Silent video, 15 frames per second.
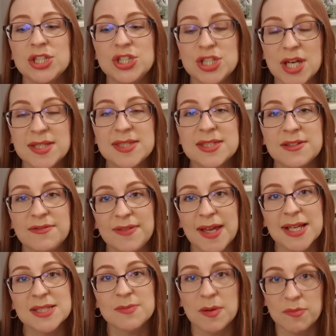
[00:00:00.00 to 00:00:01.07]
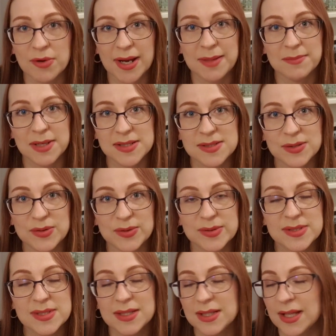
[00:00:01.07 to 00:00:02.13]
just to flex my brain muscles.